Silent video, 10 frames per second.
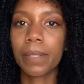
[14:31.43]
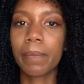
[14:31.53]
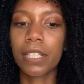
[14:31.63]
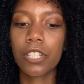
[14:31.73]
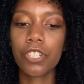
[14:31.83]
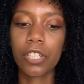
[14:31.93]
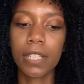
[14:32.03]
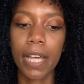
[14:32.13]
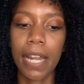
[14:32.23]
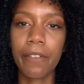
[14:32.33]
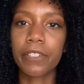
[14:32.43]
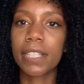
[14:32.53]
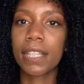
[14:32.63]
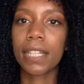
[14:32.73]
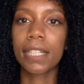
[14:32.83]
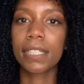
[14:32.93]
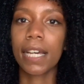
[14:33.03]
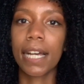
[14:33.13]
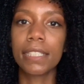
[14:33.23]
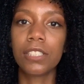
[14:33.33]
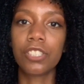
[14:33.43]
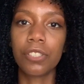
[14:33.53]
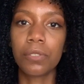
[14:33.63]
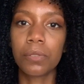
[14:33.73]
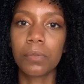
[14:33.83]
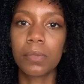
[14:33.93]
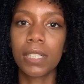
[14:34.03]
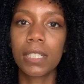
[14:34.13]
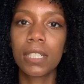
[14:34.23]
and making sure that everything I do